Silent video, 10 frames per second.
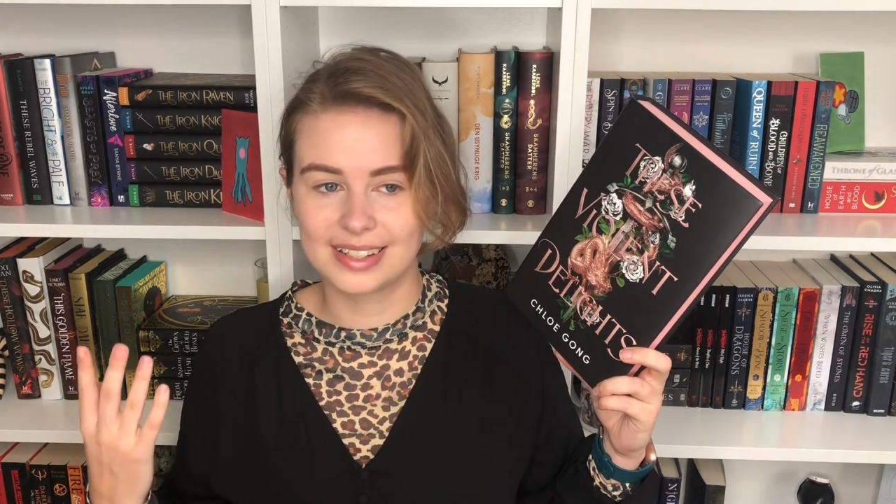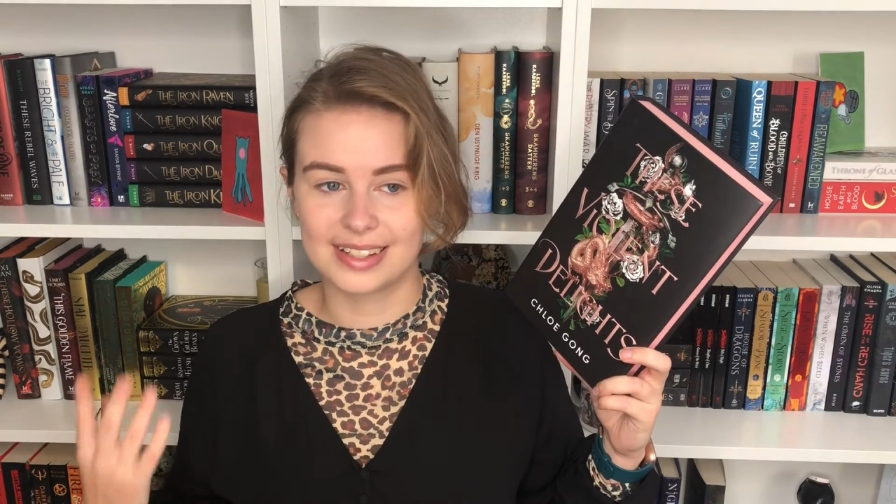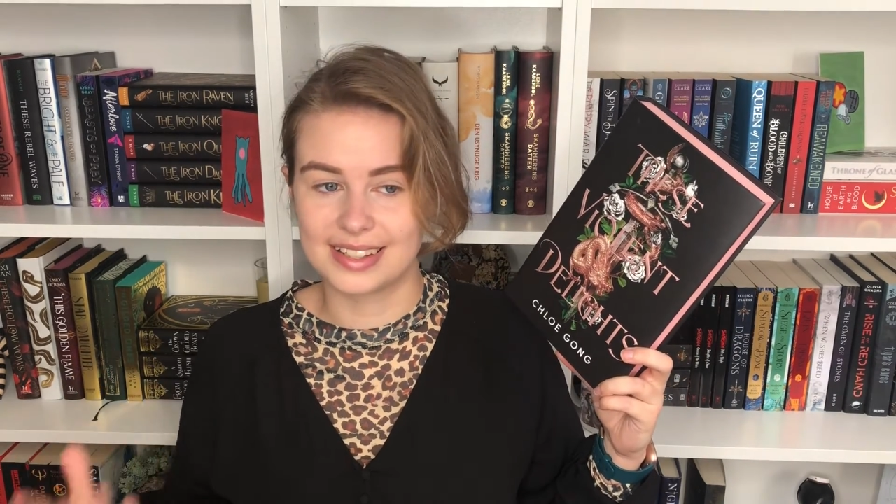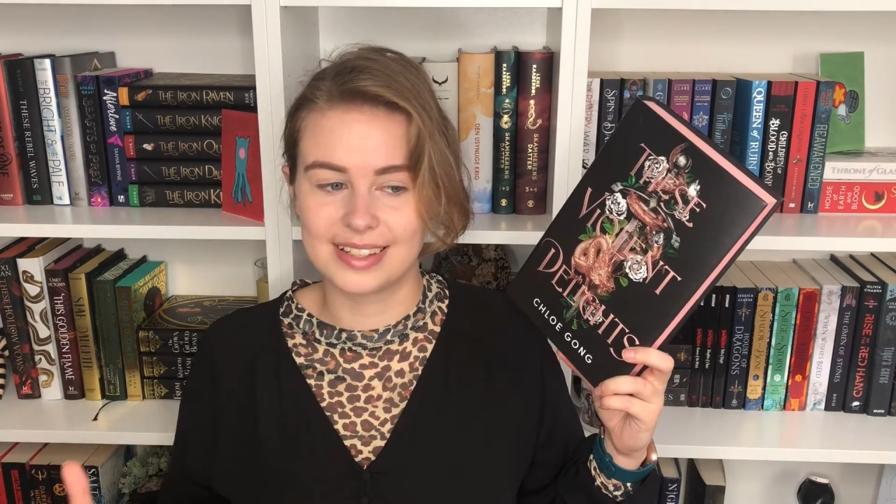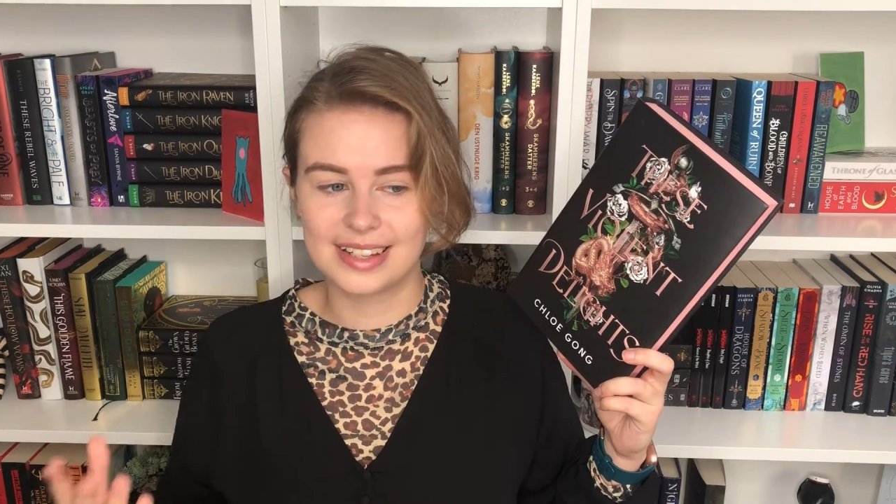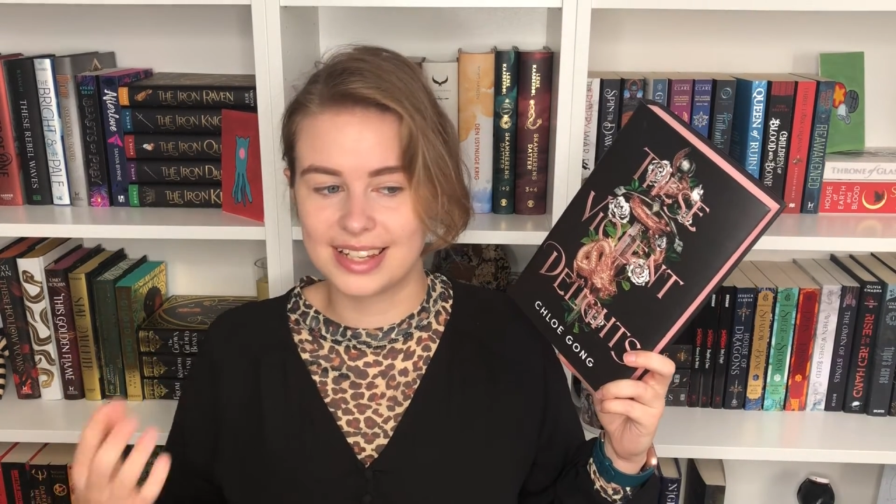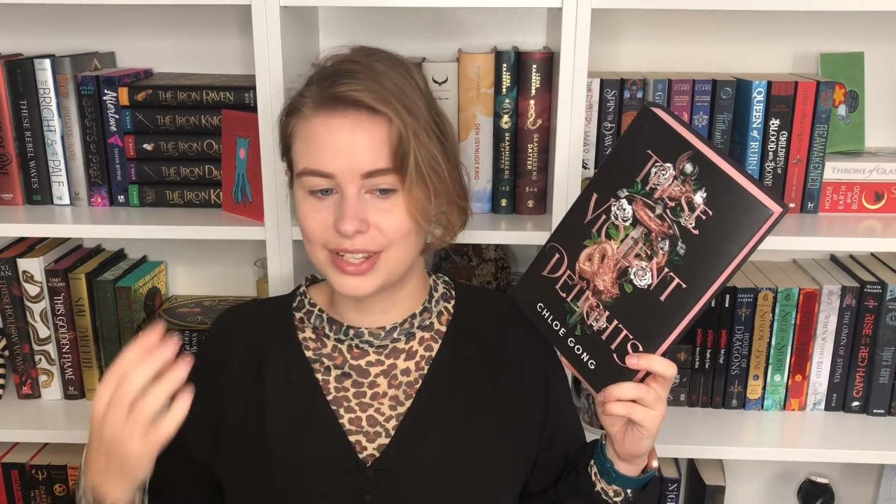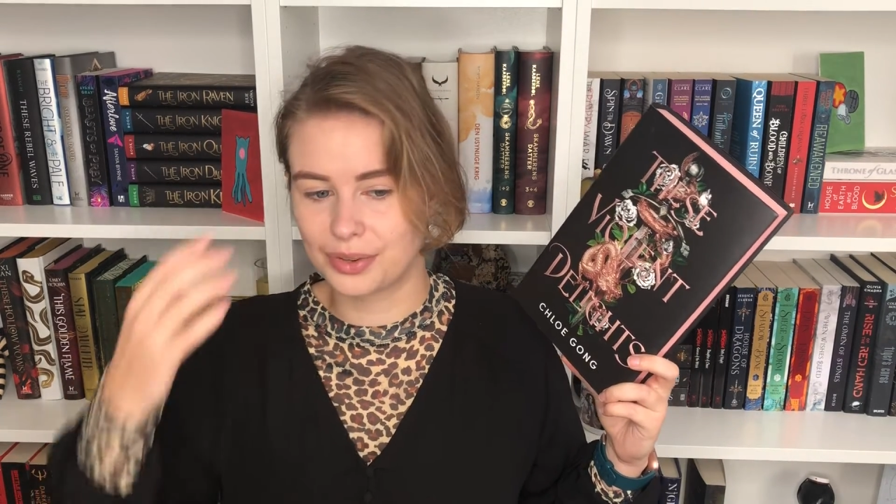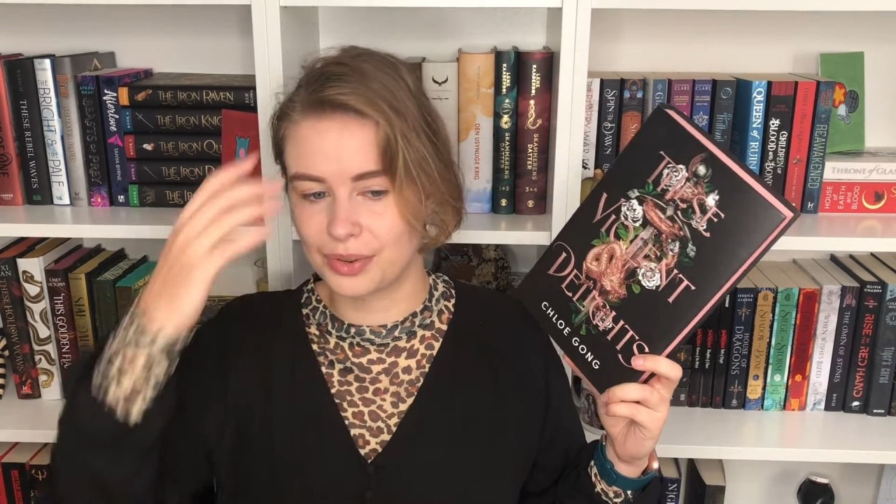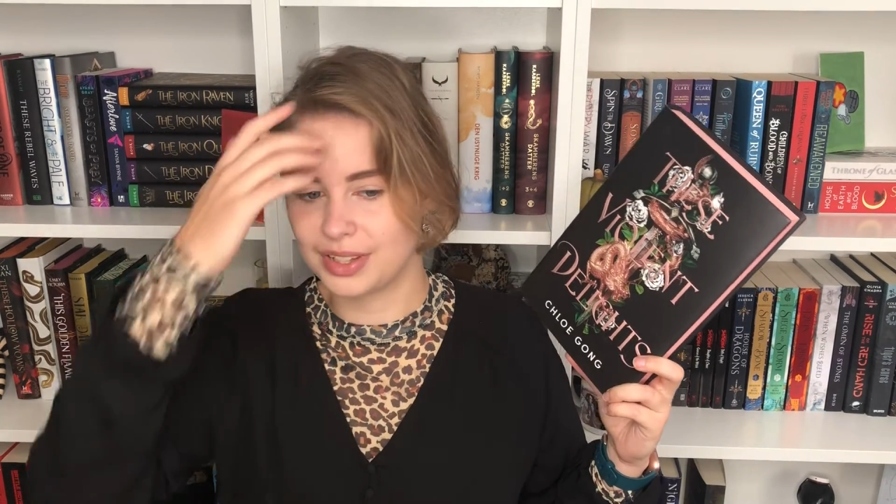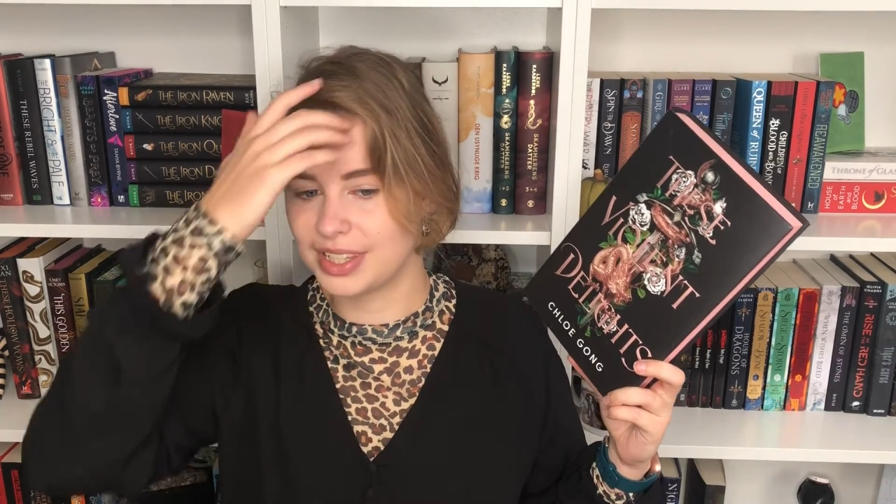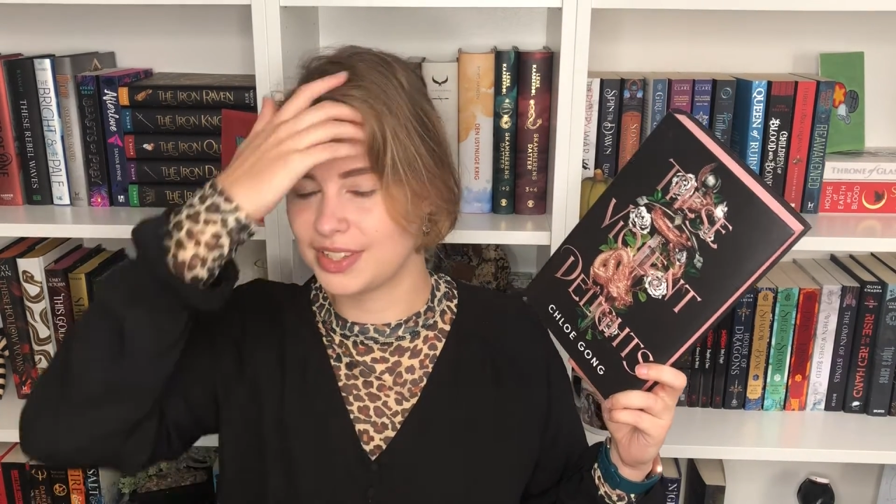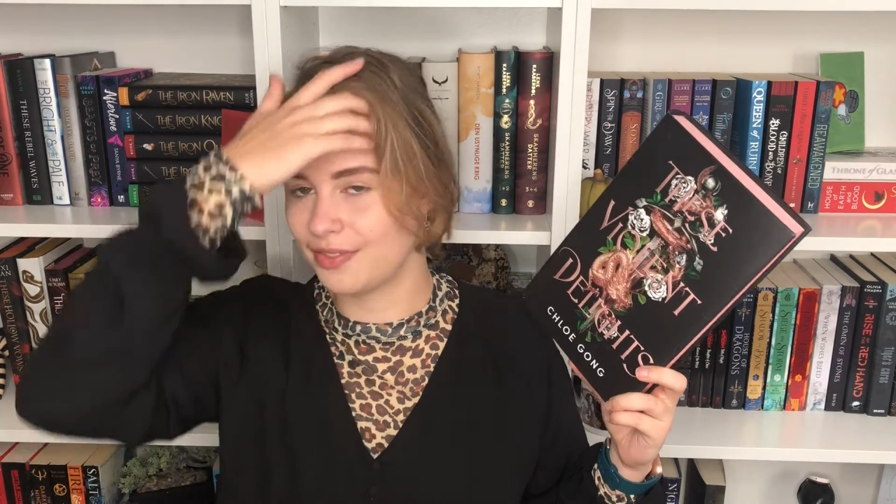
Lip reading: disease or this